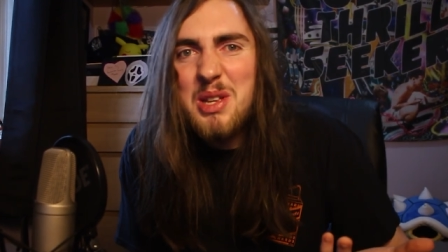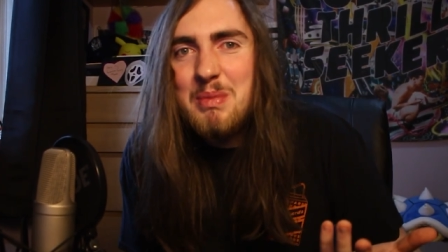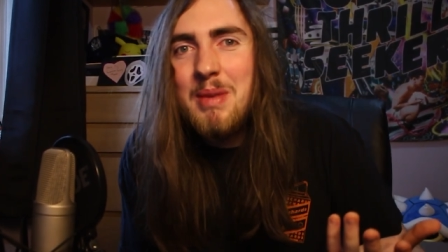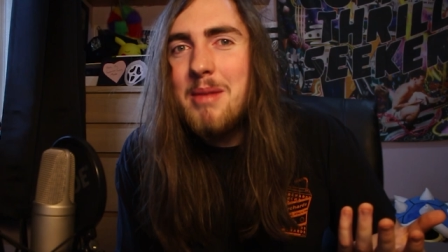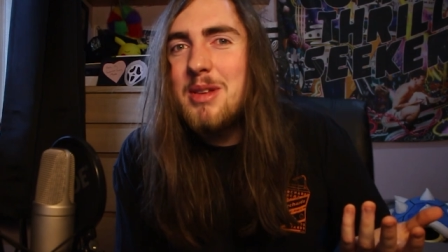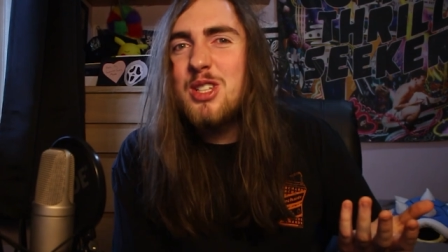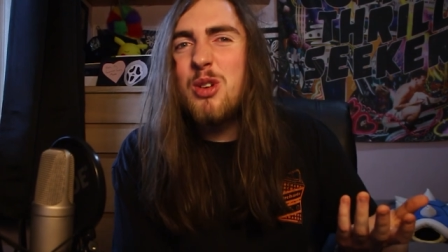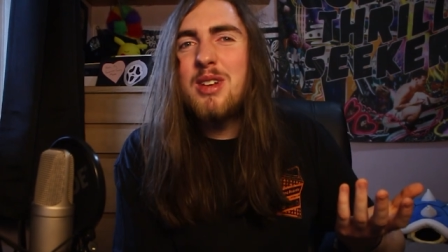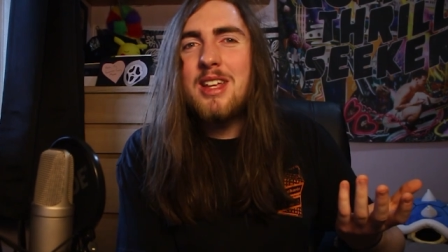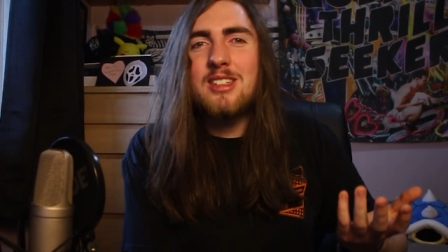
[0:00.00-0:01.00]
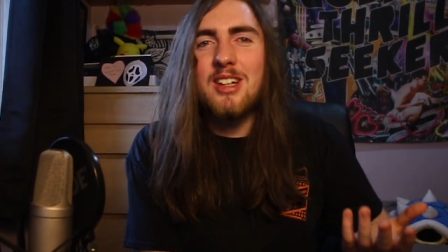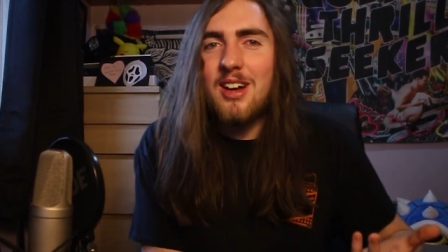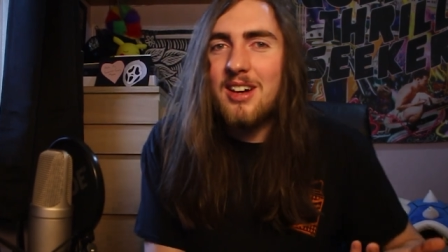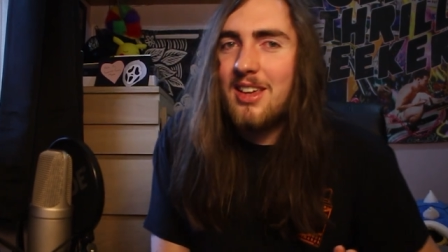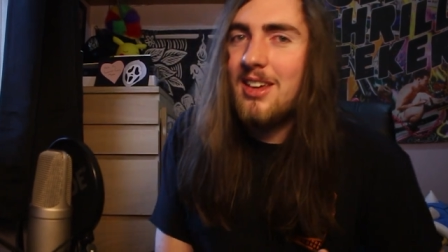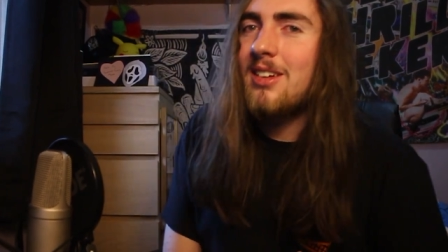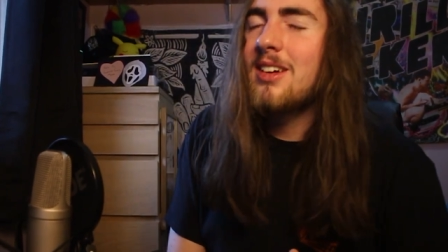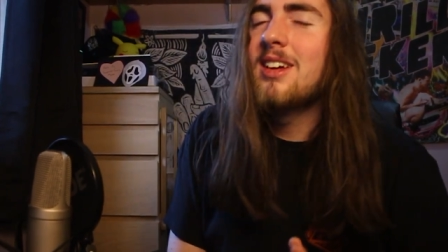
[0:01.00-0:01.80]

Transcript: Maybe someone needs to hug you.